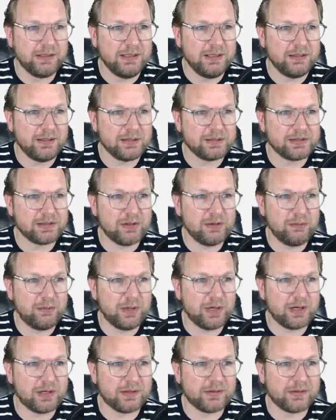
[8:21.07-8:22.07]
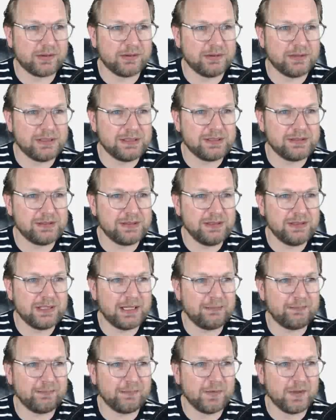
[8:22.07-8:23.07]
He also bought. Did you see
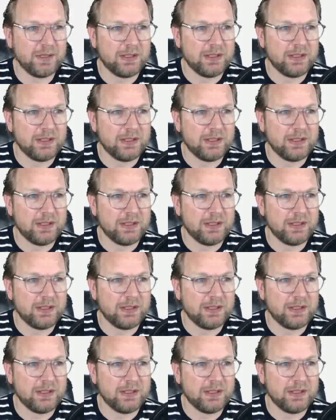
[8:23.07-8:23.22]
that?